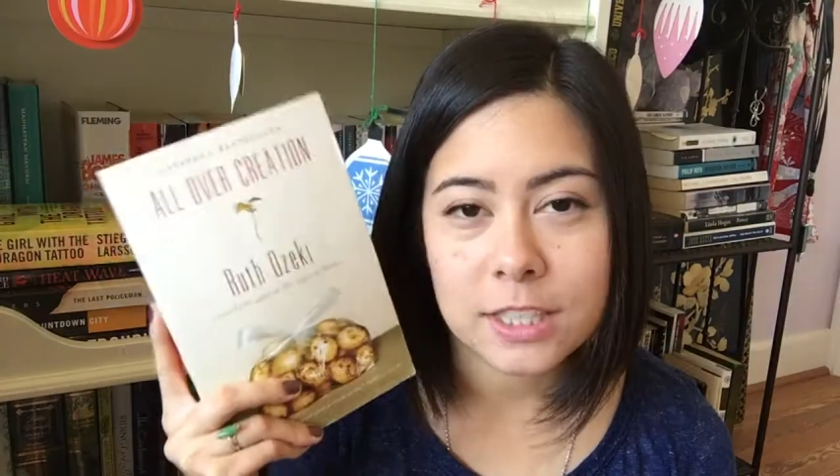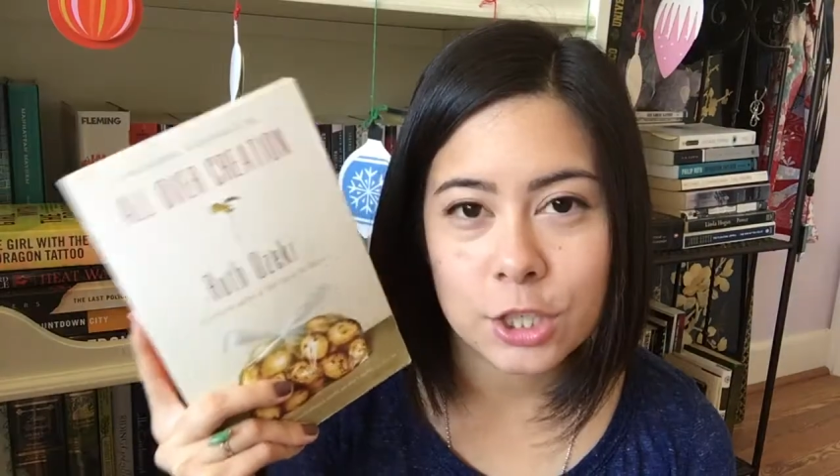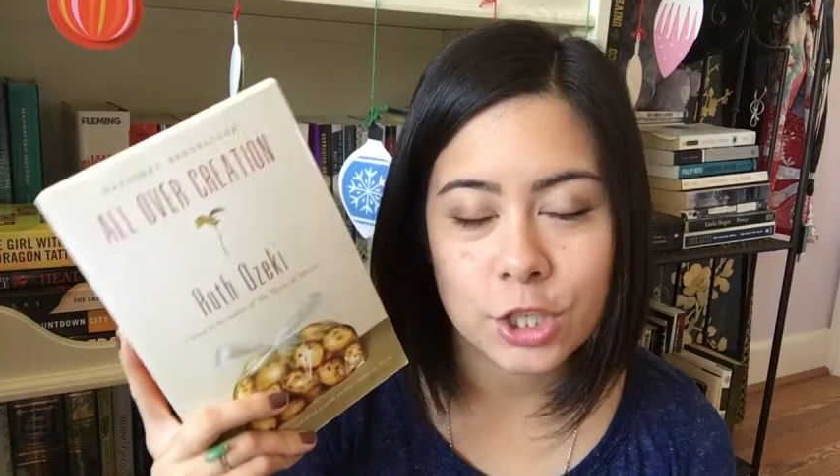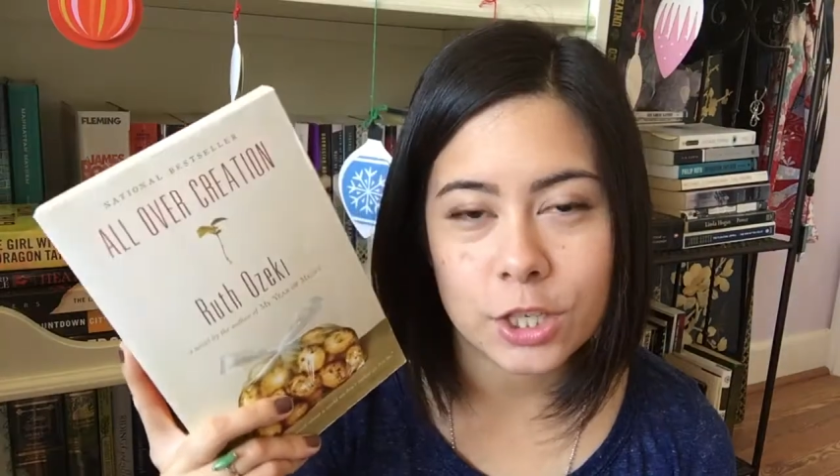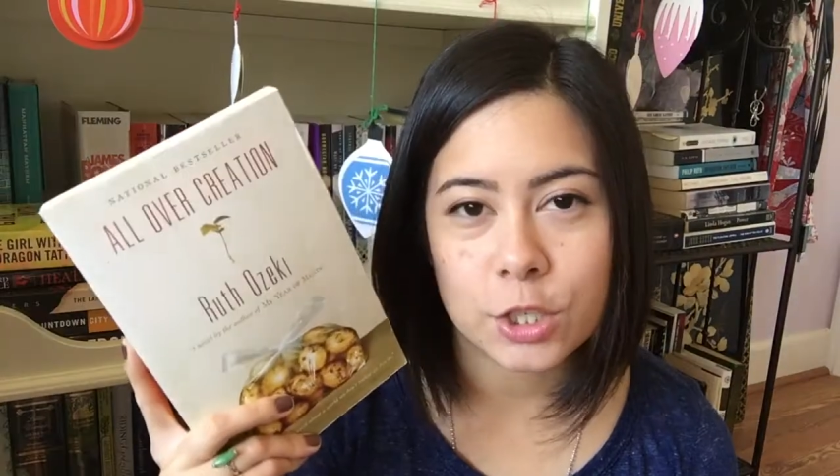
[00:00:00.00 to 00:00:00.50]
This
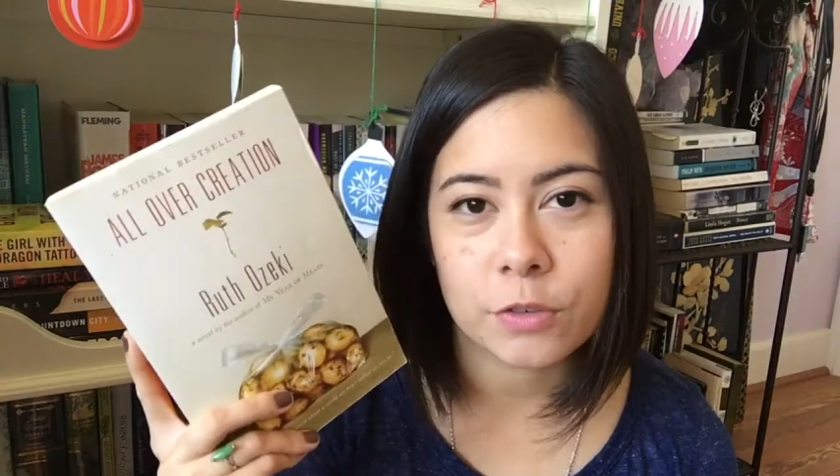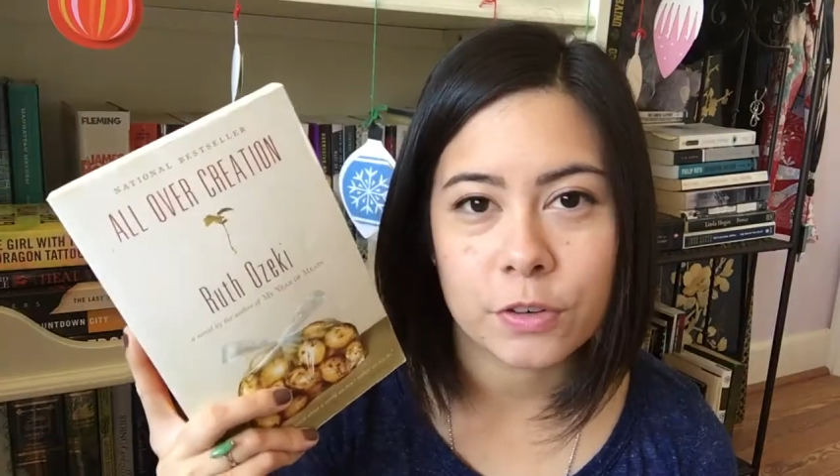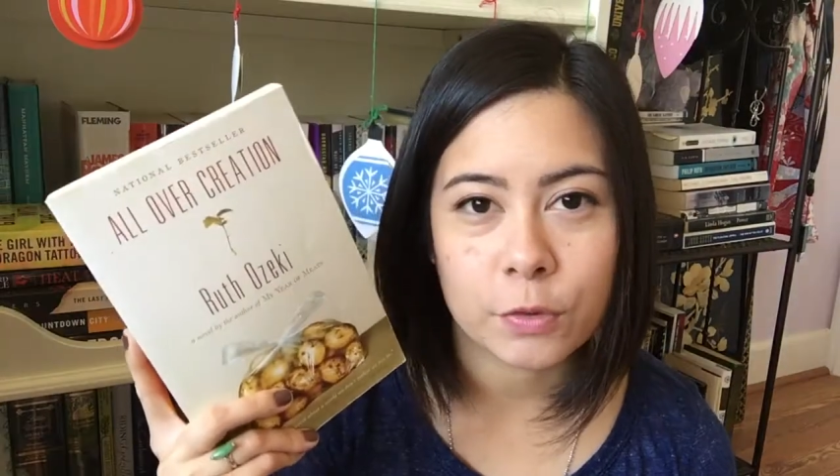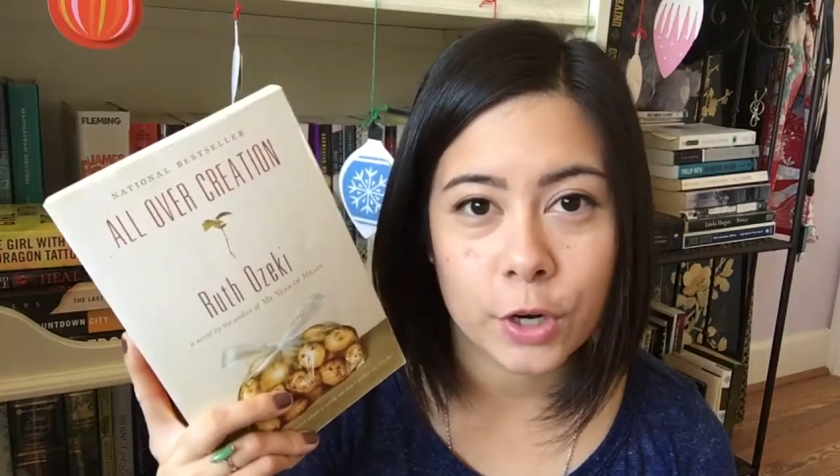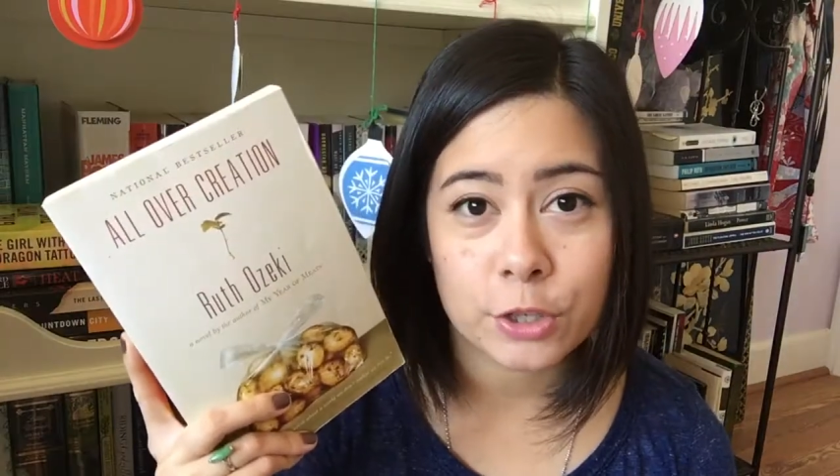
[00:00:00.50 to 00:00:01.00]
is just
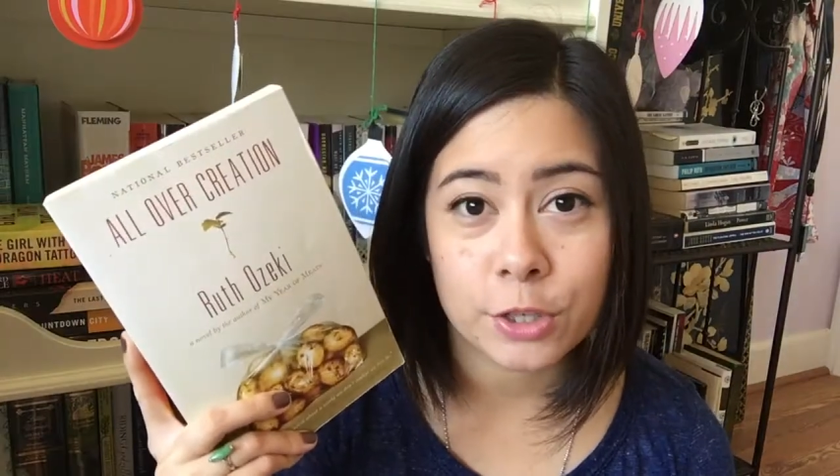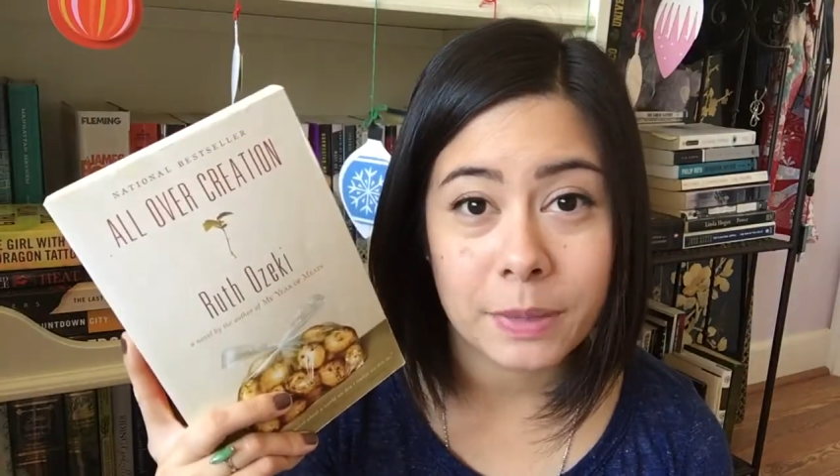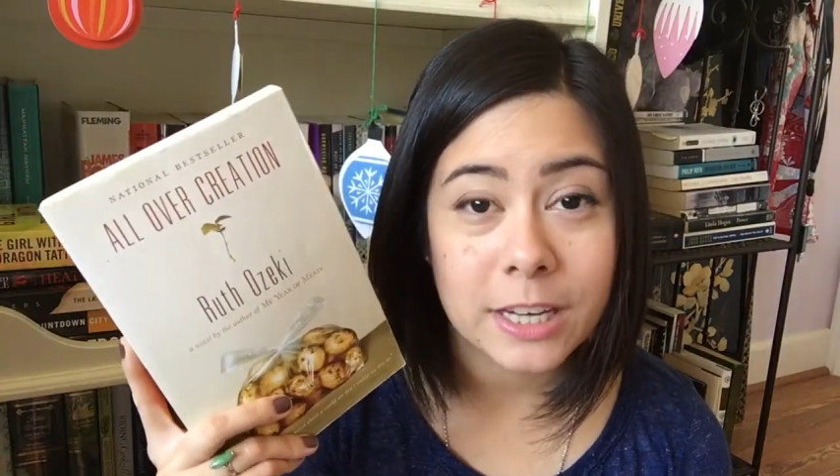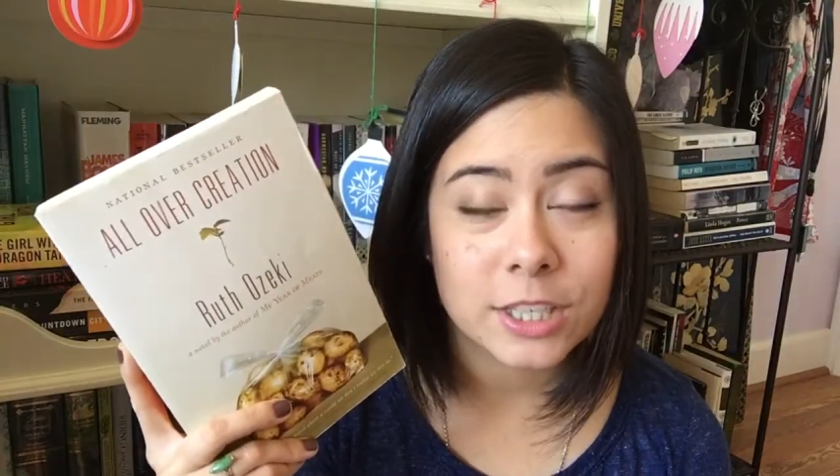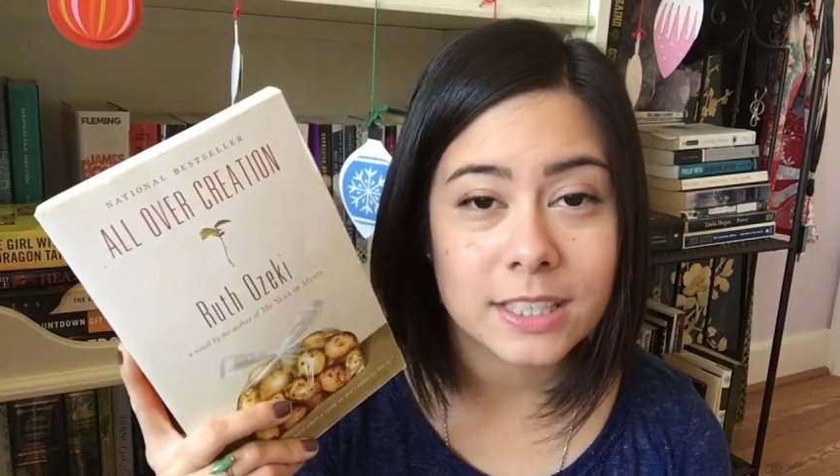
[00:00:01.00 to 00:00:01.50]
over 400
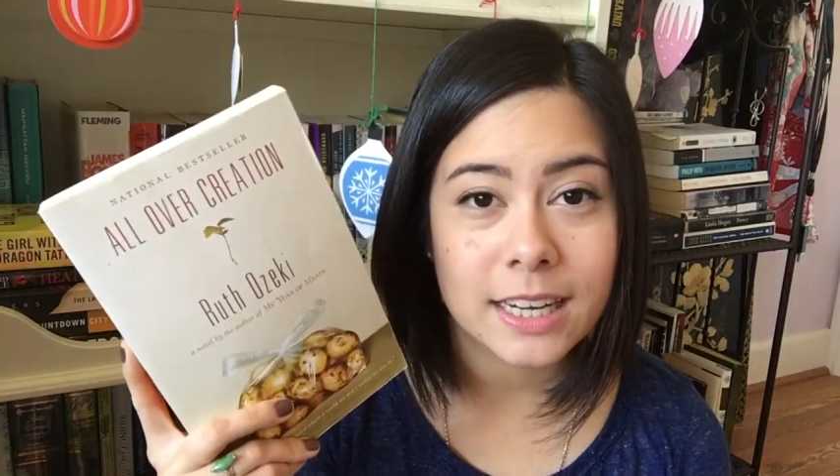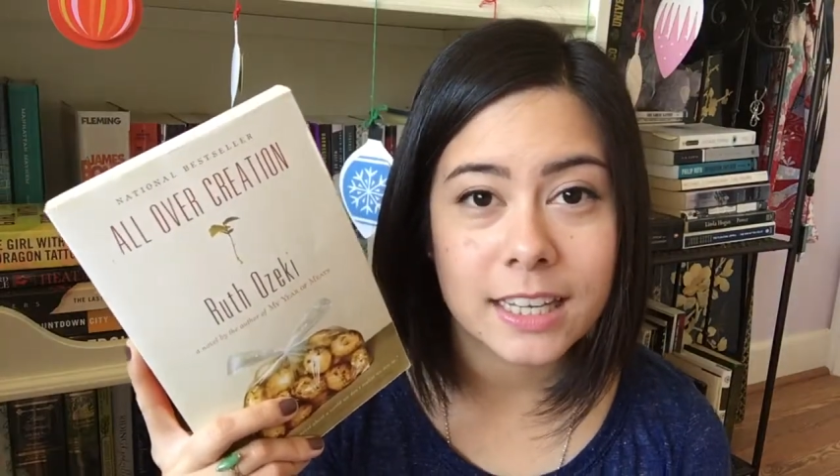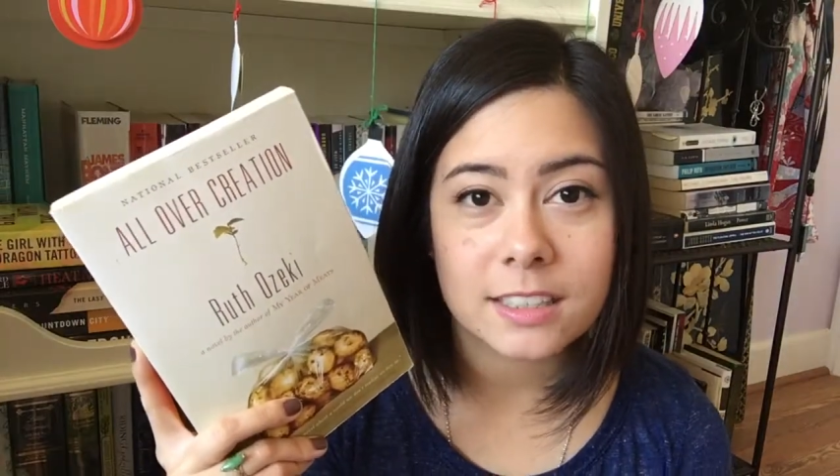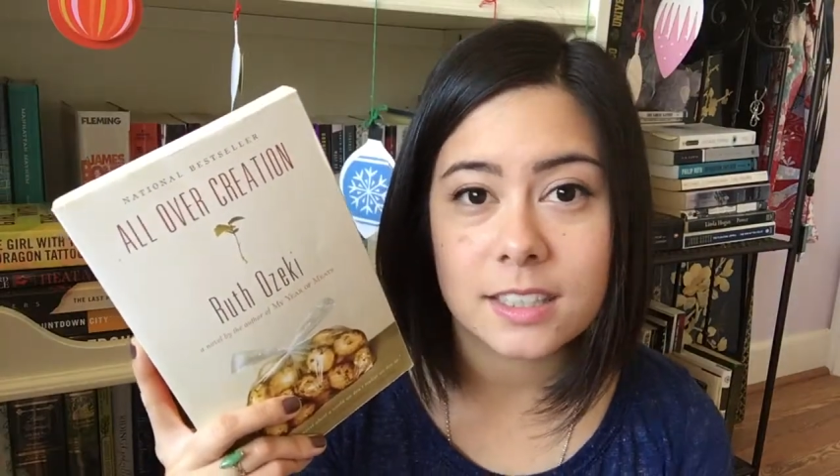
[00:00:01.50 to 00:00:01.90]
pages and I could